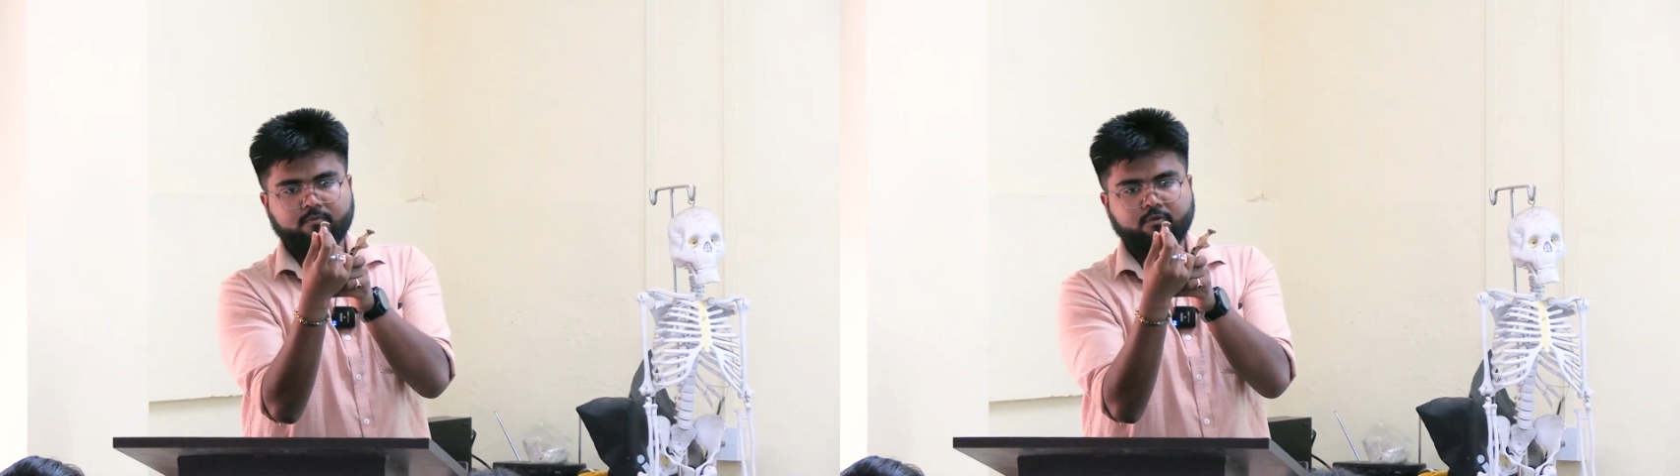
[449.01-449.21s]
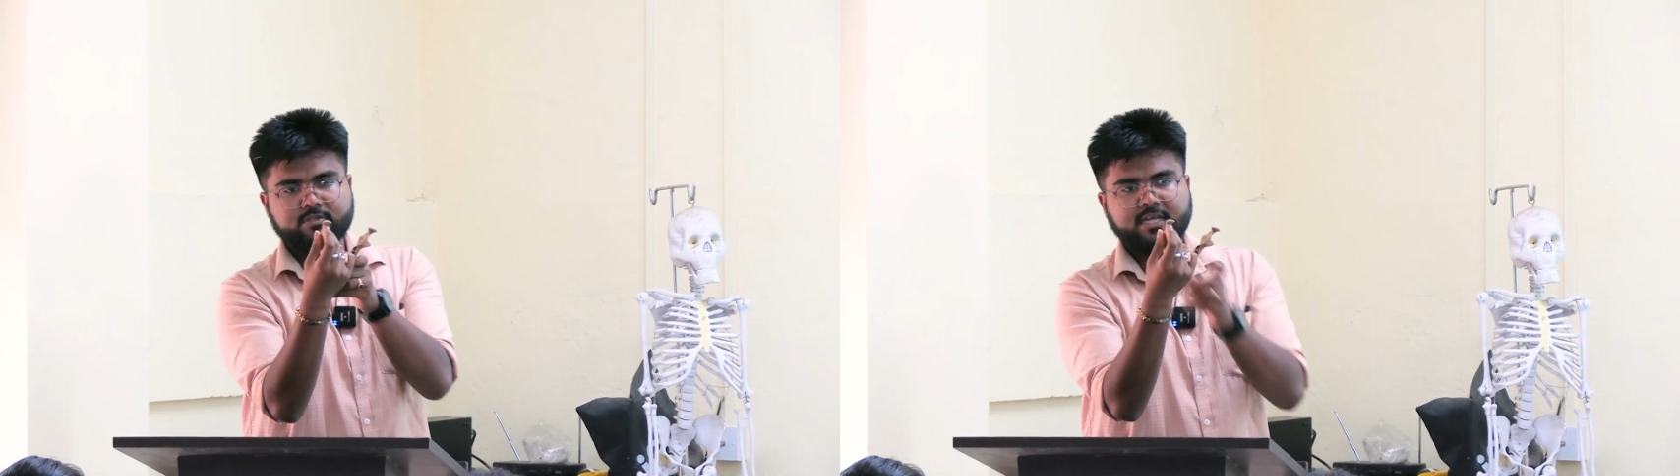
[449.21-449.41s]

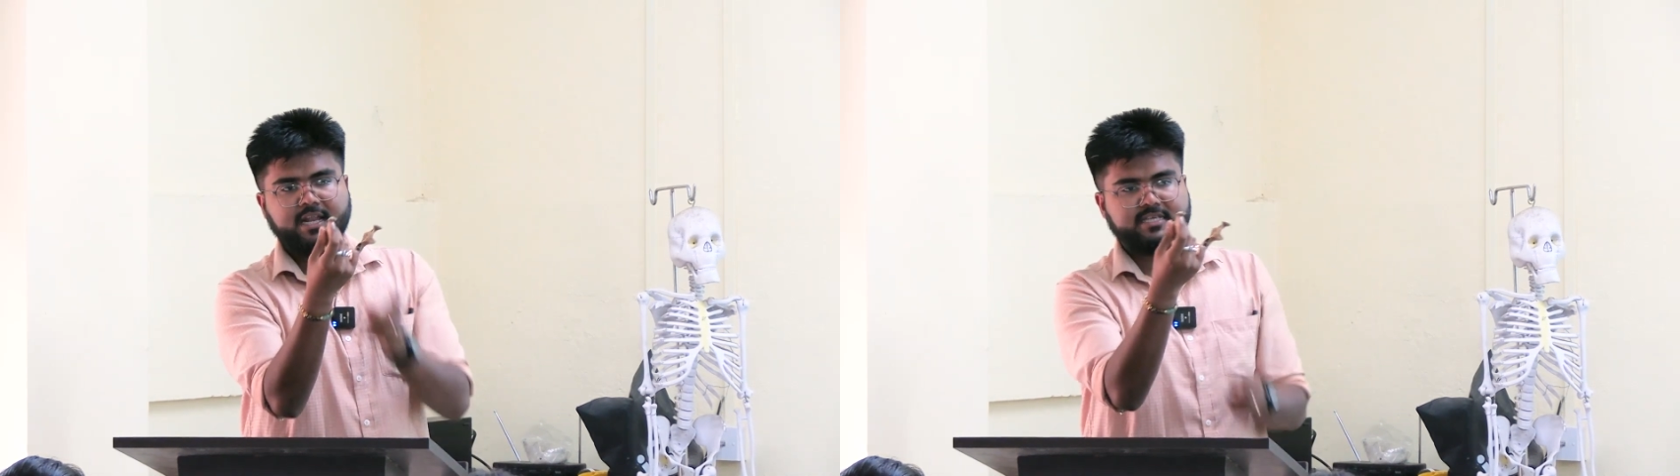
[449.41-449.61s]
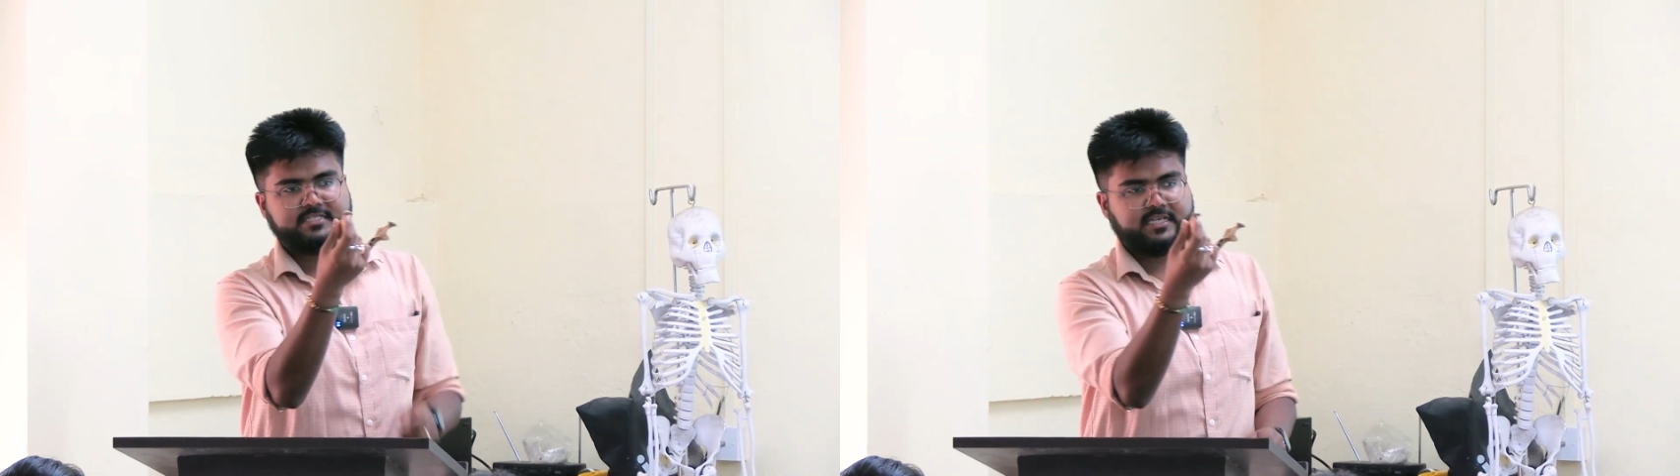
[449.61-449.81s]
fossa
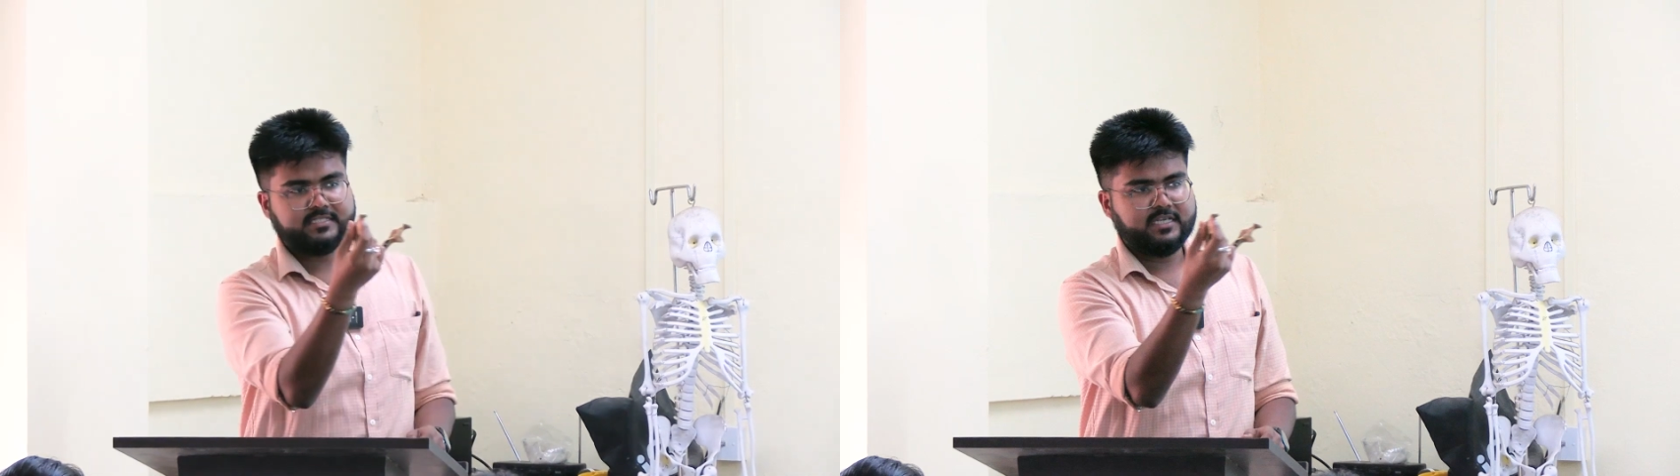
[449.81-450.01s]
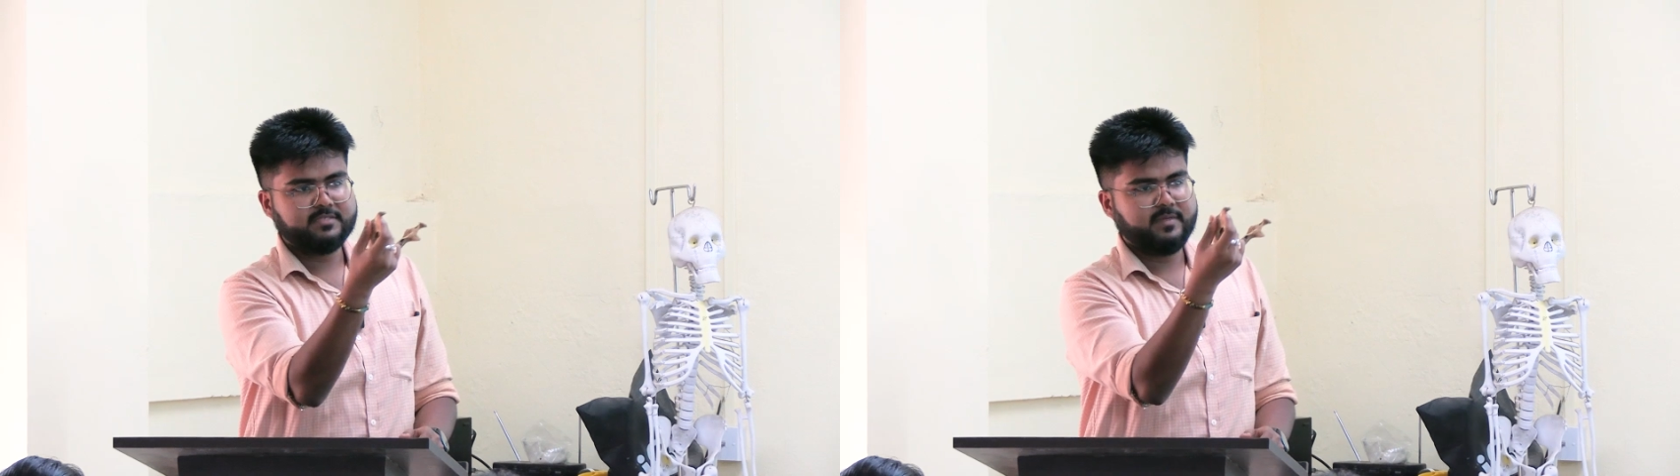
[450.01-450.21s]
like
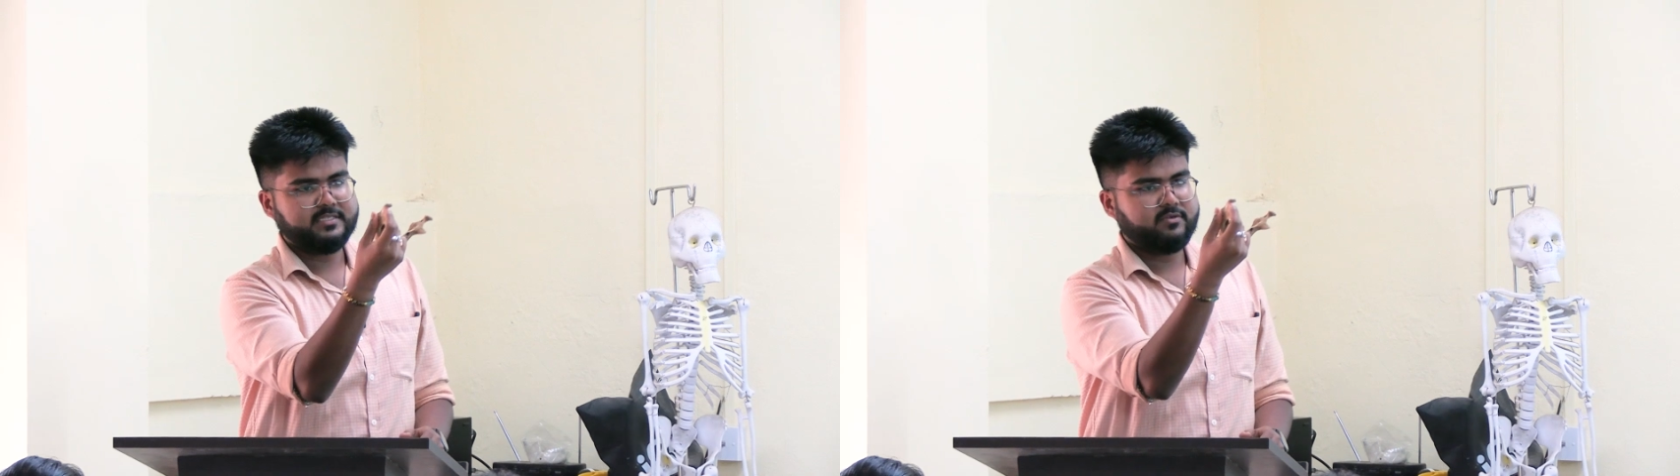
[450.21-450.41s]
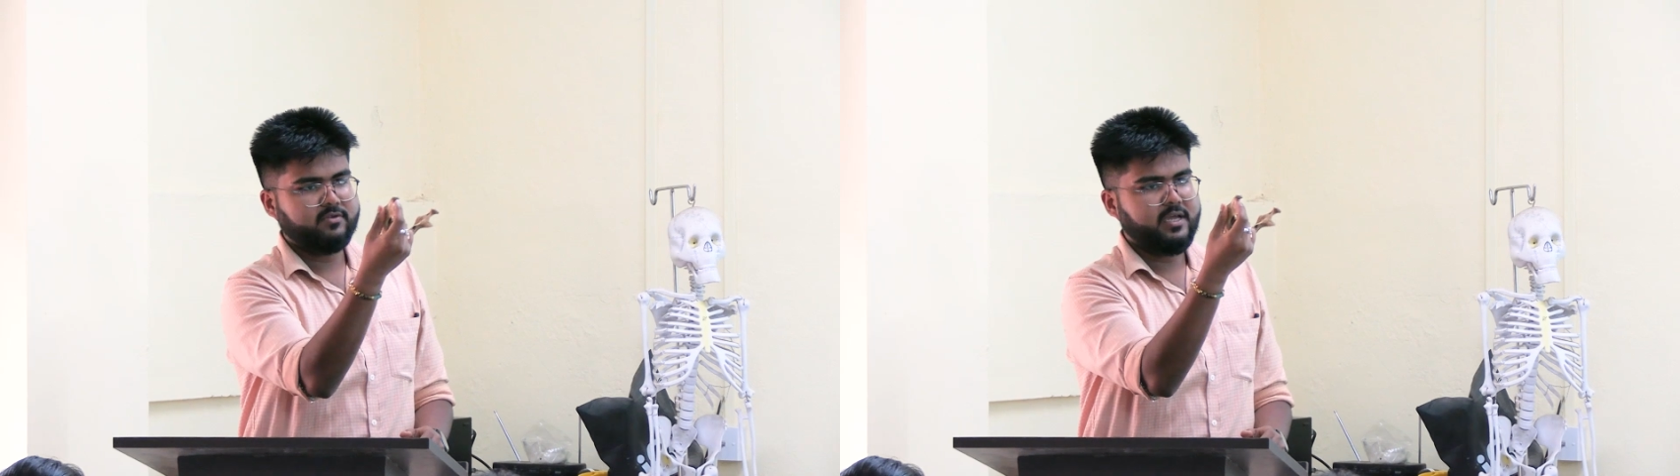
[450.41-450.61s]
structure is
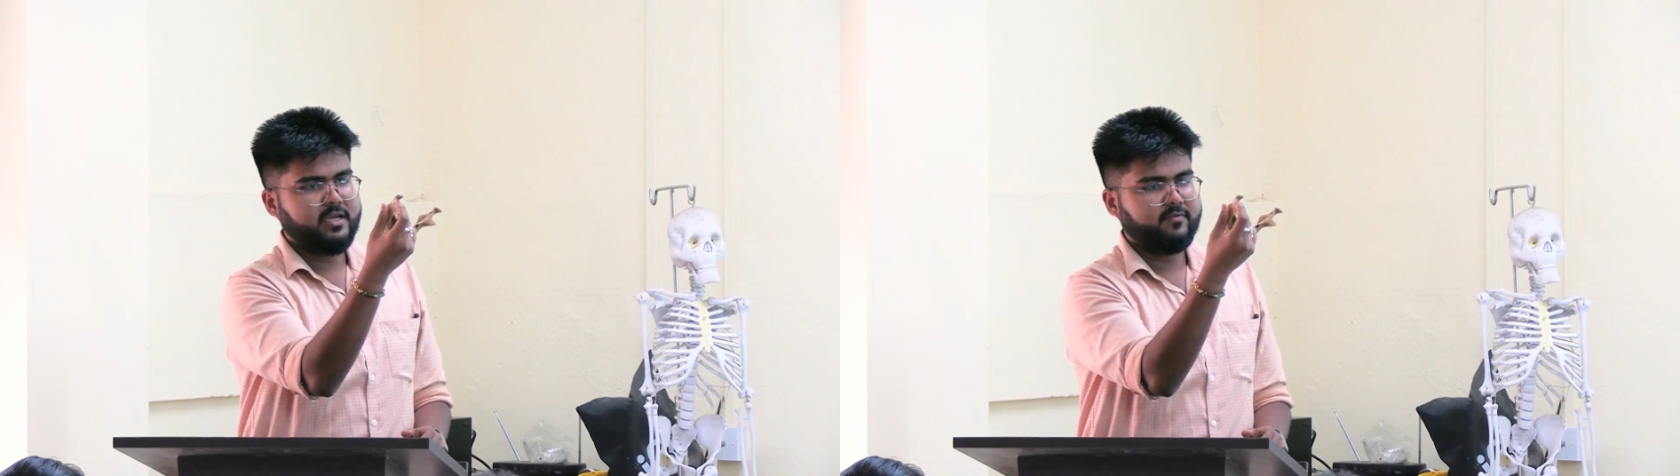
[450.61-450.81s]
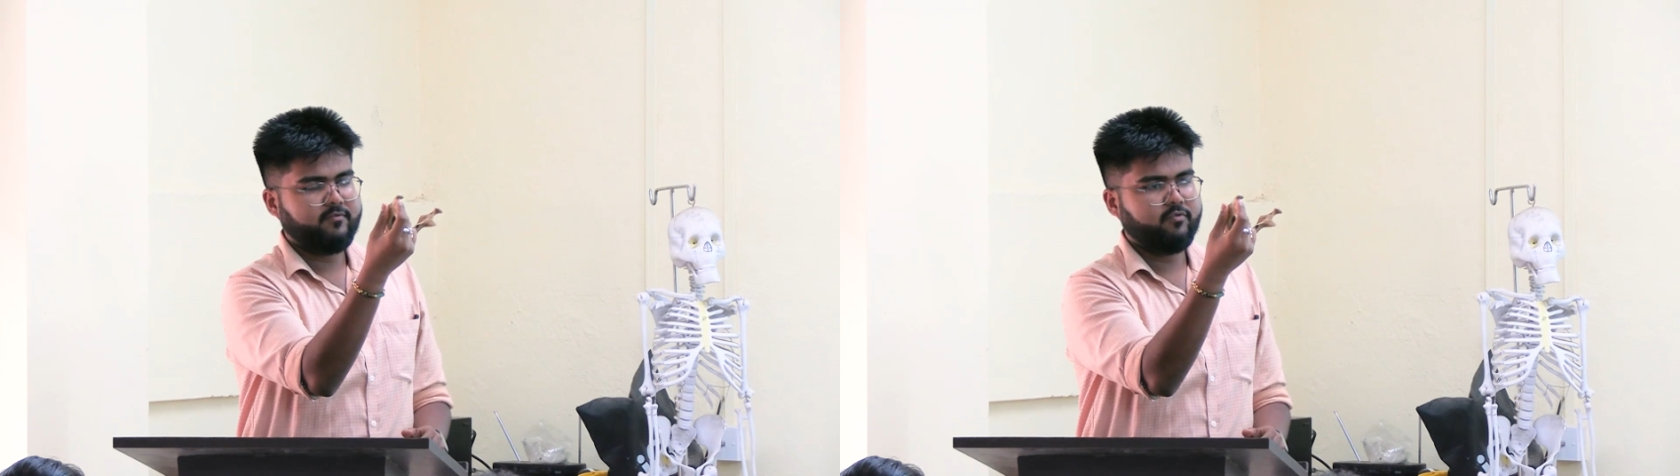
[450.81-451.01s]
present, okay,